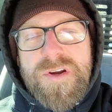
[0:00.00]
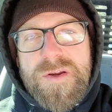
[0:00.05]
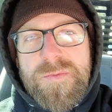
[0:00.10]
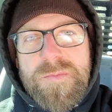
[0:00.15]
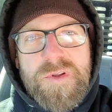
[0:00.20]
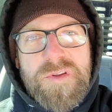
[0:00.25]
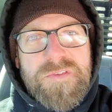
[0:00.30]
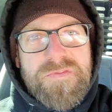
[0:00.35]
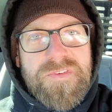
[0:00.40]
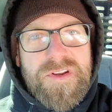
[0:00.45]

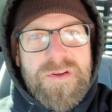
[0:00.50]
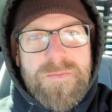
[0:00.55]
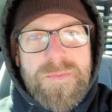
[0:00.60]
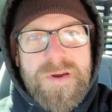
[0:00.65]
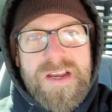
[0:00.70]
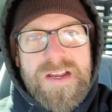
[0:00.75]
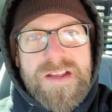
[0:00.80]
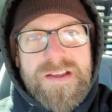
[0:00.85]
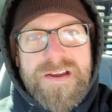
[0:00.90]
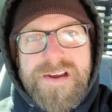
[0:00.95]
put the fitting
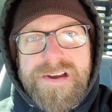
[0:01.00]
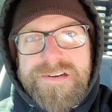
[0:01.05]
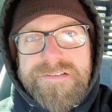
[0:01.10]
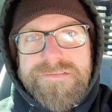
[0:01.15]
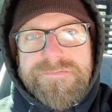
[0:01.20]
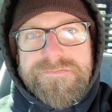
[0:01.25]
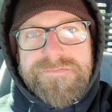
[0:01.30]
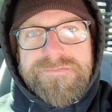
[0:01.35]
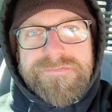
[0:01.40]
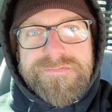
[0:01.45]
back
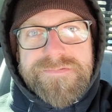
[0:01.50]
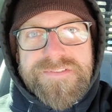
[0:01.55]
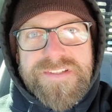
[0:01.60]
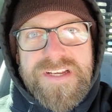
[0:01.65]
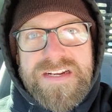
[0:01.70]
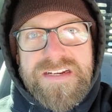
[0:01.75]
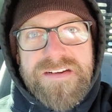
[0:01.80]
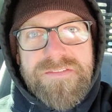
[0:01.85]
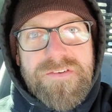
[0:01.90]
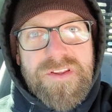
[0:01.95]
on,
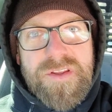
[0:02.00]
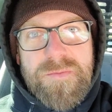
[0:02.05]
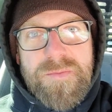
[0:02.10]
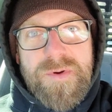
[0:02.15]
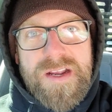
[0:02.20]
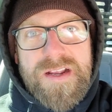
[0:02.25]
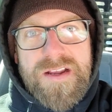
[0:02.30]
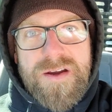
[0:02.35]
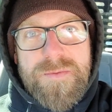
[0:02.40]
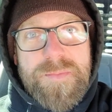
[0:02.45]
tighten everything
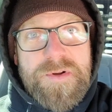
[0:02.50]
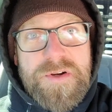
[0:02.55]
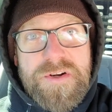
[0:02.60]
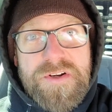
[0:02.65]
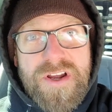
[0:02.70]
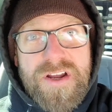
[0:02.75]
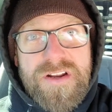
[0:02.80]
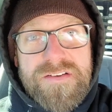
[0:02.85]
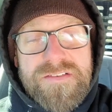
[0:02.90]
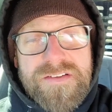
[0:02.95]
back up, and you're
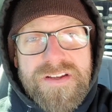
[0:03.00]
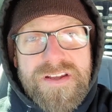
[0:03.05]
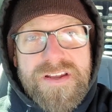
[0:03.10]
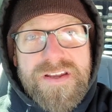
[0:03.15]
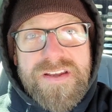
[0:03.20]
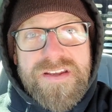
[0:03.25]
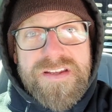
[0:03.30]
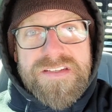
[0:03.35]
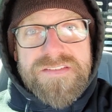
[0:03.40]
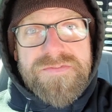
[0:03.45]
done.
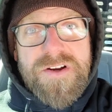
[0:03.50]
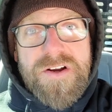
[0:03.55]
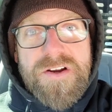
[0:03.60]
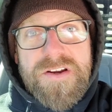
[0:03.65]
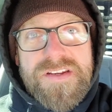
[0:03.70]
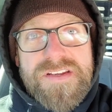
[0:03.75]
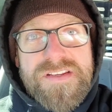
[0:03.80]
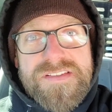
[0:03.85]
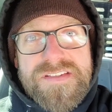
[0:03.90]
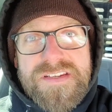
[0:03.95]
It's very
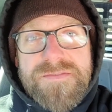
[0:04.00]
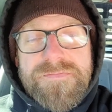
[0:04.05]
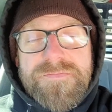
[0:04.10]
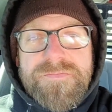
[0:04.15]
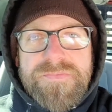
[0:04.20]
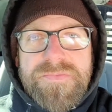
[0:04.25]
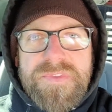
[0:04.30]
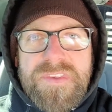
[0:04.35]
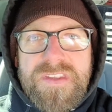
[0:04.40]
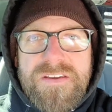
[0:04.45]
easy.
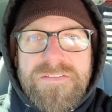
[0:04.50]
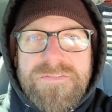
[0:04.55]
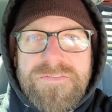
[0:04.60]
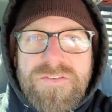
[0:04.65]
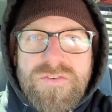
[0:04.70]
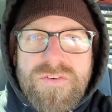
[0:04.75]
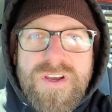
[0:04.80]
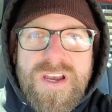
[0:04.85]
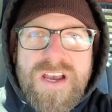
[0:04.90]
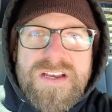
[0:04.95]
If
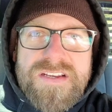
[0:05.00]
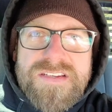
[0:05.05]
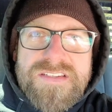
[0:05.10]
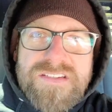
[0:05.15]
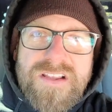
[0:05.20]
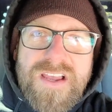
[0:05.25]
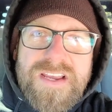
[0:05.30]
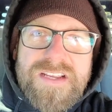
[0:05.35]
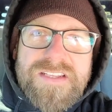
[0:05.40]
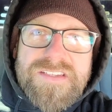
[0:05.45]
you guys
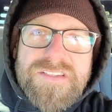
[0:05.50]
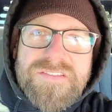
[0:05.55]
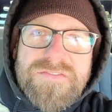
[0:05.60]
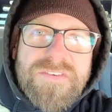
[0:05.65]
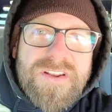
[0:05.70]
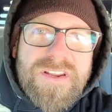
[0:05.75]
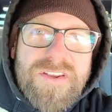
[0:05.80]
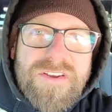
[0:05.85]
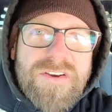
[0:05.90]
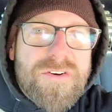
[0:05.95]
like this
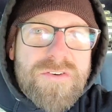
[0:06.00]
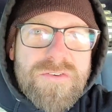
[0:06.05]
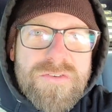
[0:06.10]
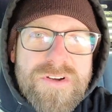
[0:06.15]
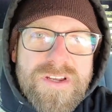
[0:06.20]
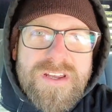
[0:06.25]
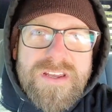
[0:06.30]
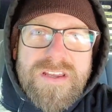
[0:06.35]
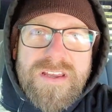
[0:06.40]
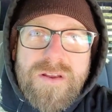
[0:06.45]
video
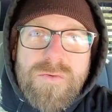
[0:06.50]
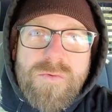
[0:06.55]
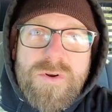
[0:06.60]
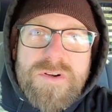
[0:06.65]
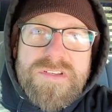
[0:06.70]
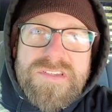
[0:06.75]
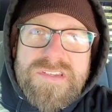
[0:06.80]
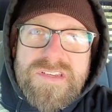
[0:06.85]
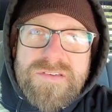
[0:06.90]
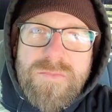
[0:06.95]
and want
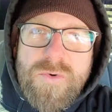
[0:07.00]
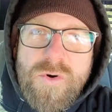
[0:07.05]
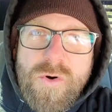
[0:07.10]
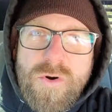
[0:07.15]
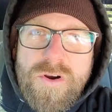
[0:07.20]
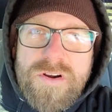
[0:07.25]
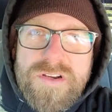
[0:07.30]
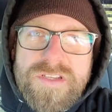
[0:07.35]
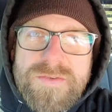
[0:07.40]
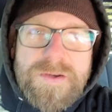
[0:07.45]
to see
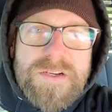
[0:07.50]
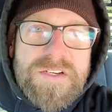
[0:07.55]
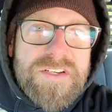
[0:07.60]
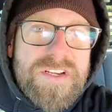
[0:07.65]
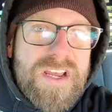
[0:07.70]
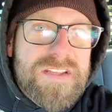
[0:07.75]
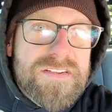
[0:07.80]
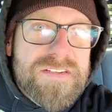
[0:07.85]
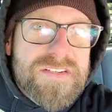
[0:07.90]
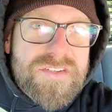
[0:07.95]
more, especially
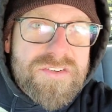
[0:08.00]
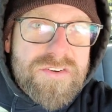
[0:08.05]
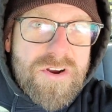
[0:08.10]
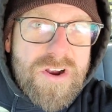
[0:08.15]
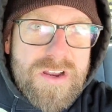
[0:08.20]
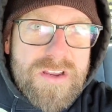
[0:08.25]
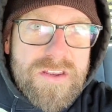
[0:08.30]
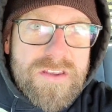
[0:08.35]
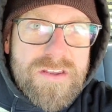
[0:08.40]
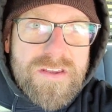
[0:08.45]
on this
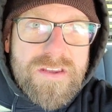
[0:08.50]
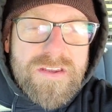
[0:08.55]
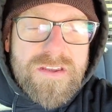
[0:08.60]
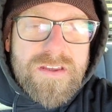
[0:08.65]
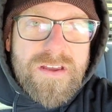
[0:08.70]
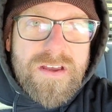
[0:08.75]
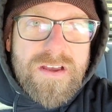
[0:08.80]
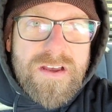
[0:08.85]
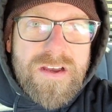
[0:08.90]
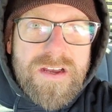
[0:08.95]
truck,
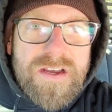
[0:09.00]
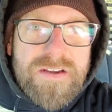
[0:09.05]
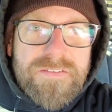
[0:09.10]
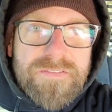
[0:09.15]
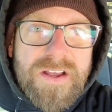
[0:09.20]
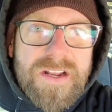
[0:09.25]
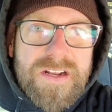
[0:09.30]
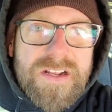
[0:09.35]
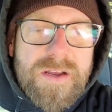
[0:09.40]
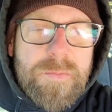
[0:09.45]
uh, I've
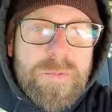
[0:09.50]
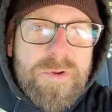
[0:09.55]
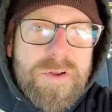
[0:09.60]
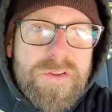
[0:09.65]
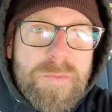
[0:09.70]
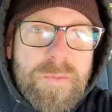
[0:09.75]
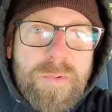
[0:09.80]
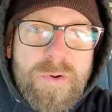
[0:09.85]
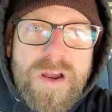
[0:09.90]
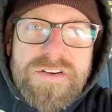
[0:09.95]
got a couple
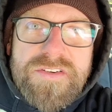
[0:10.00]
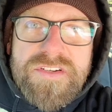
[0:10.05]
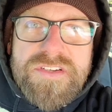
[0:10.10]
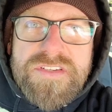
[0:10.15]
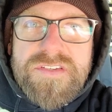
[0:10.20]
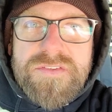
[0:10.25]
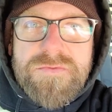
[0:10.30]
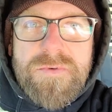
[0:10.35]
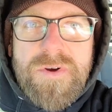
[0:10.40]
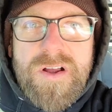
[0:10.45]
other projects
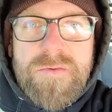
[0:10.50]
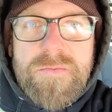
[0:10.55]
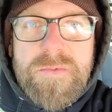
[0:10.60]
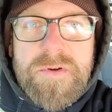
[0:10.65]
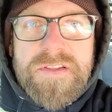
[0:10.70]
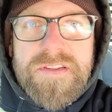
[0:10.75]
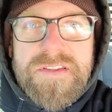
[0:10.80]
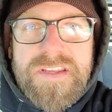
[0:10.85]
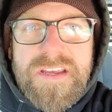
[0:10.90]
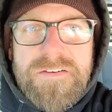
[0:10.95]
as well,
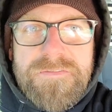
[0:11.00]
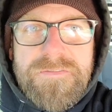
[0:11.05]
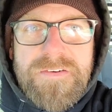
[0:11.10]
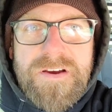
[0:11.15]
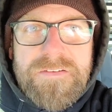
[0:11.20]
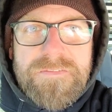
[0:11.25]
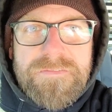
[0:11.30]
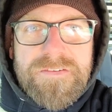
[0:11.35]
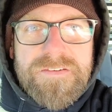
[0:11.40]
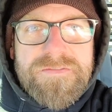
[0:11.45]
but the
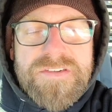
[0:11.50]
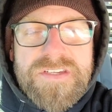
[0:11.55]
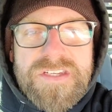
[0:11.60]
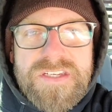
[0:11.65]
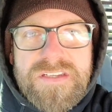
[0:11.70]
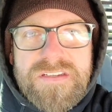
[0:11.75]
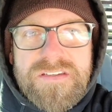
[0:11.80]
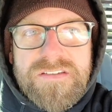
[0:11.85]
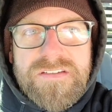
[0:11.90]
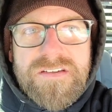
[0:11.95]

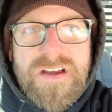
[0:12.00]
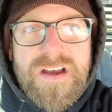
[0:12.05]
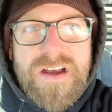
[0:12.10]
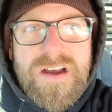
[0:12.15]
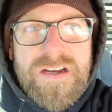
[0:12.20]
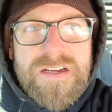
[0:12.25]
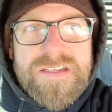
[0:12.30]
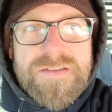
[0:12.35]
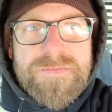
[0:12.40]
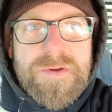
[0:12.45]
F550 uh,
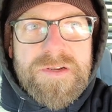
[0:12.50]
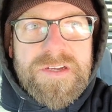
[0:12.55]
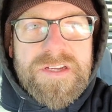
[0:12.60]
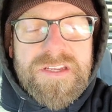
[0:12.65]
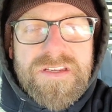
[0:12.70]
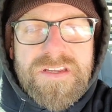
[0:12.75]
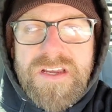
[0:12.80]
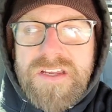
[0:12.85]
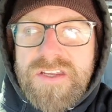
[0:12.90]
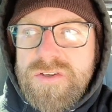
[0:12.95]
has been
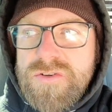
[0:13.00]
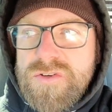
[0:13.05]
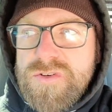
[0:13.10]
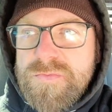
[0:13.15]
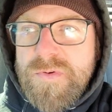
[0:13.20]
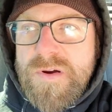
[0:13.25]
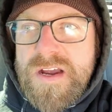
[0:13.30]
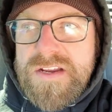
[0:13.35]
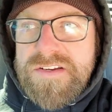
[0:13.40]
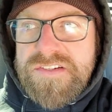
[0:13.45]
a, a huge
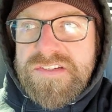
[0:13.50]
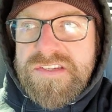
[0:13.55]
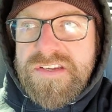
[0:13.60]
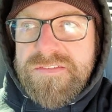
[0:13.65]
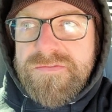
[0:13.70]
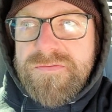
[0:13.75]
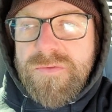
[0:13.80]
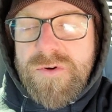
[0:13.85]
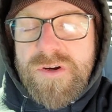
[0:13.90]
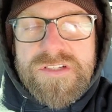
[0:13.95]
project.
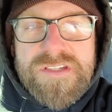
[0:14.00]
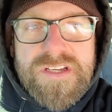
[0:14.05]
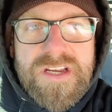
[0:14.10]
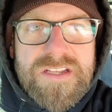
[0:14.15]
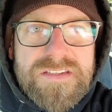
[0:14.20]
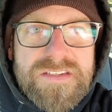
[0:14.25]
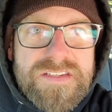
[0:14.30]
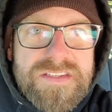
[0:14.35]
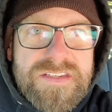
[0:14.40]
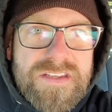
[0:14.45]
I've worked
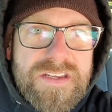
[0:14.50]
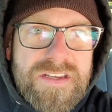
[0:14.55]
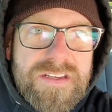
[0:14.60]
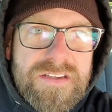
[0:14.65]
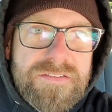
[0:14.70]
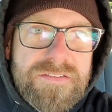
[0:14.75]
on this thing